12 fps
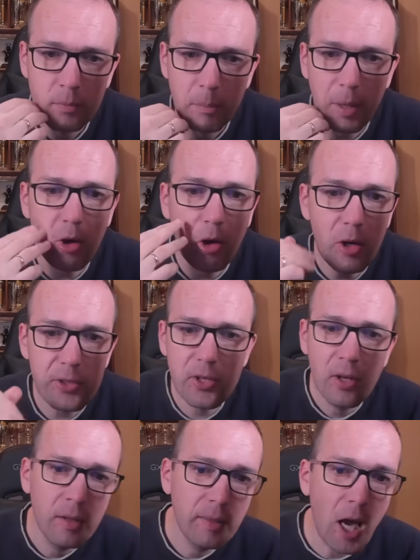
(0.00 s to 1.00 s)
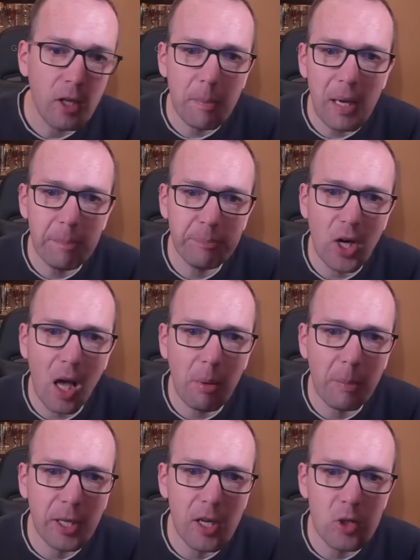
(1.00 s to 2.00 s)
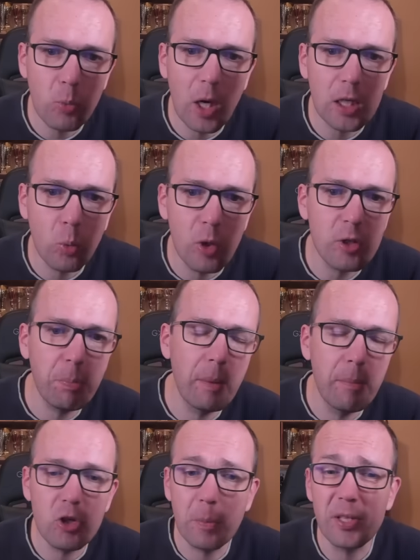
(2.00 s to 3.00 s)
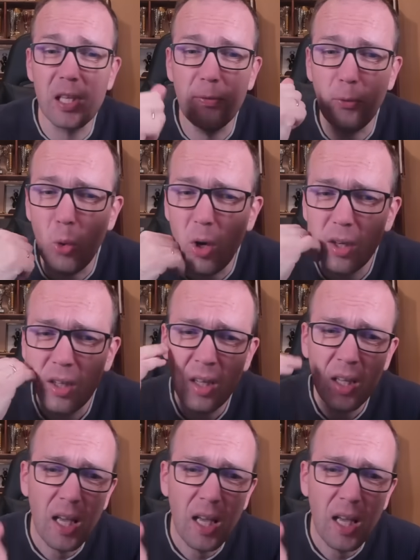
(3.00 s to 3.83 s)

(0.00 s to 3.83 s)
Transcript: Because now the main problem here is white wants to play bishop c4